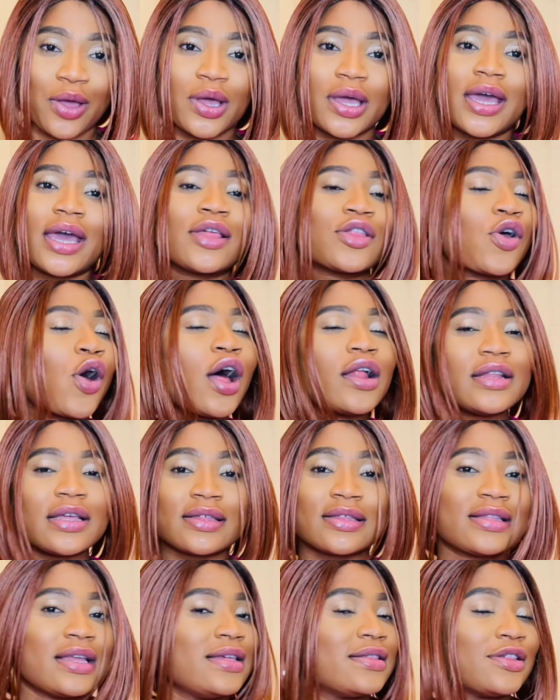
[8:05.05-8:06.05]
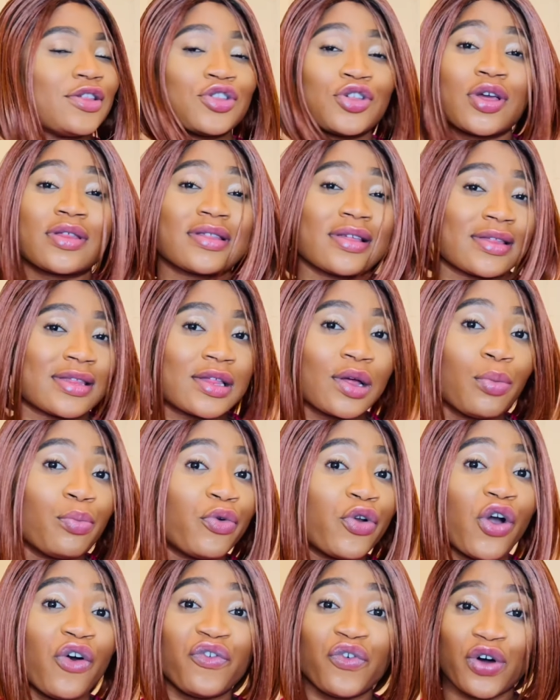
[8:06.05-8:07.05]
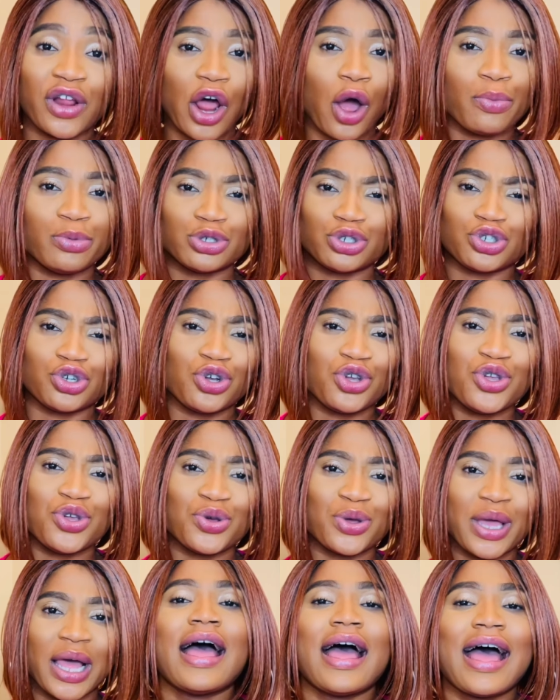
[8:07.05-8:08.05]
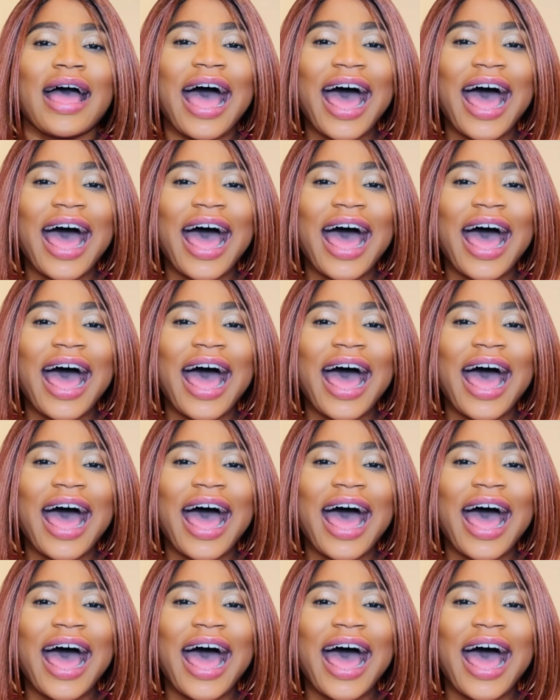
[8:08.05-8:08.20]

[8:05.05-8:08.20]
Okay, so all these things is just a summary of what I'll be showing you guys.